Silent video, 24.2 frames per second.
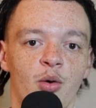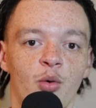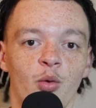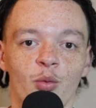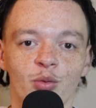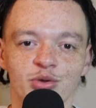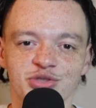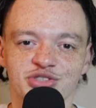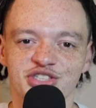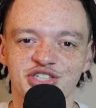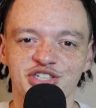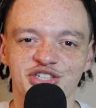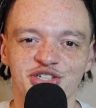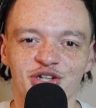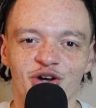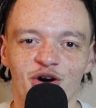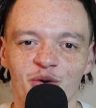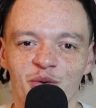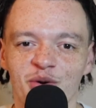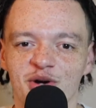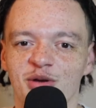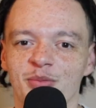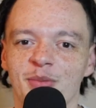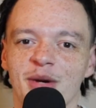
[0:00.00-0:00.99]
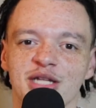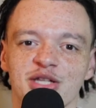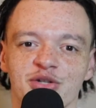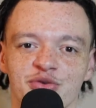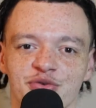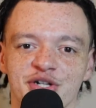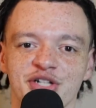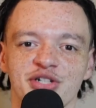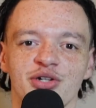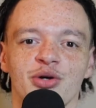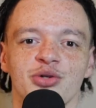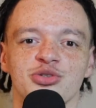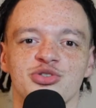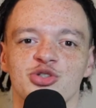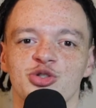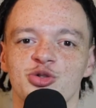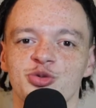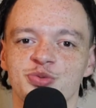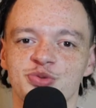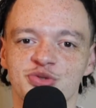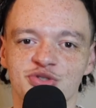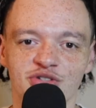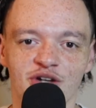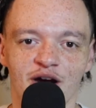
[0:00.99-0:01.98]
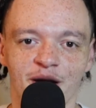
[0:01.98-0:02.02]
What's good, y'all? Welcome back to Rick Knows Hoops.